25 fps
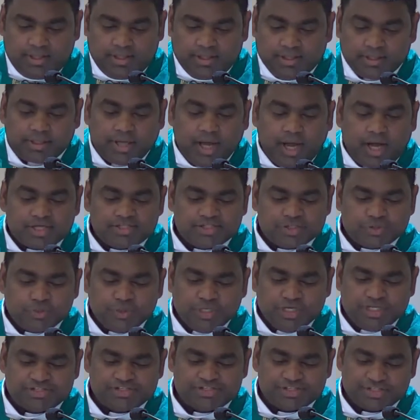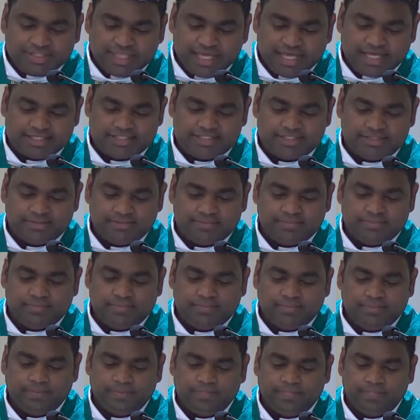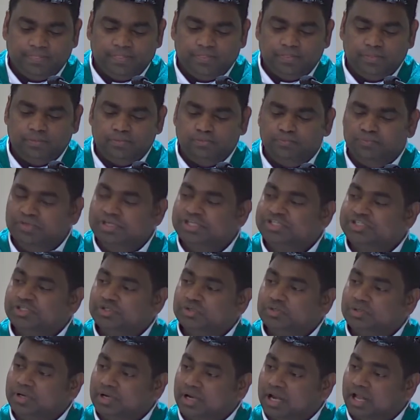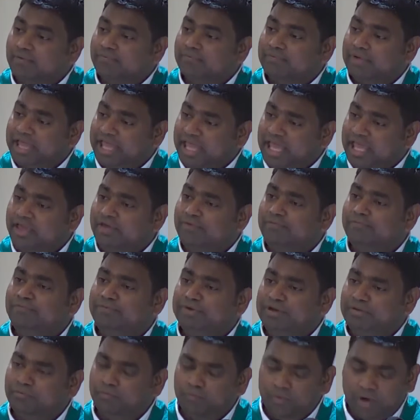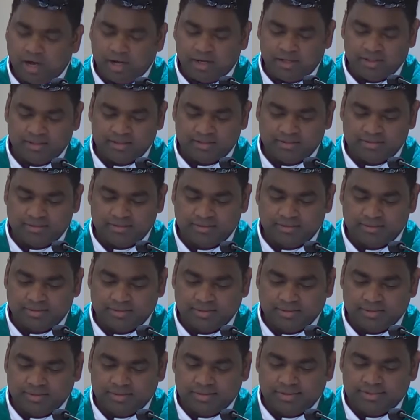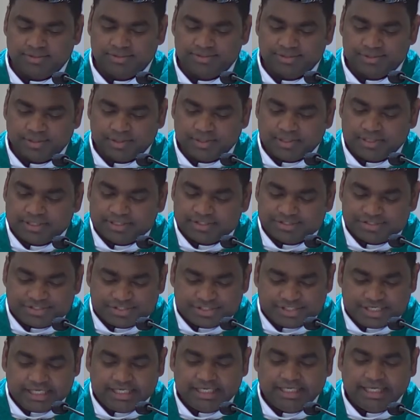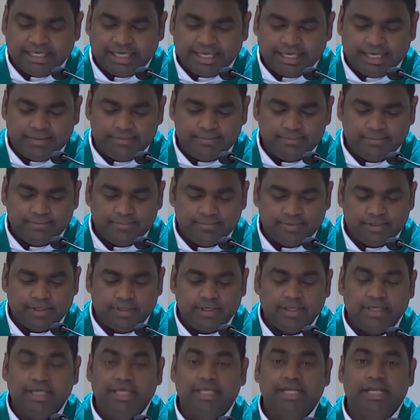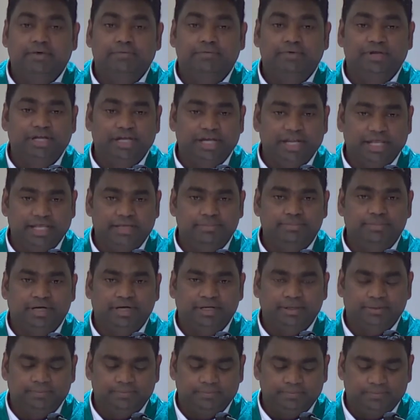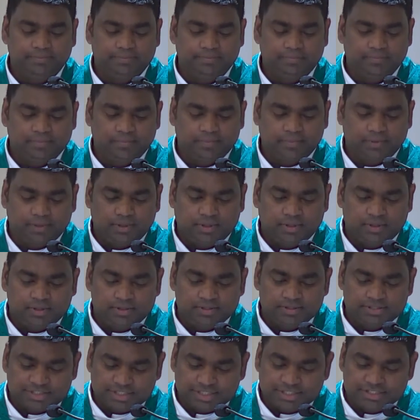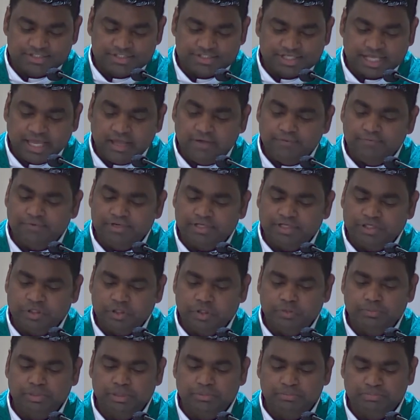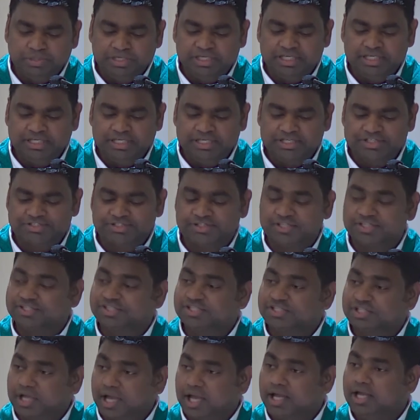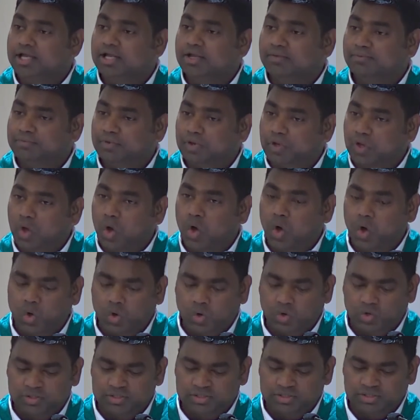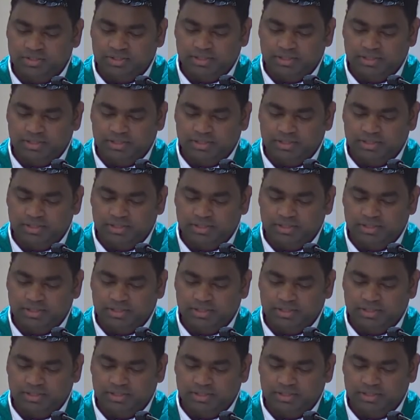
God's will is that we should love everyone, seeing Him in our neighbor since every human being is the child of God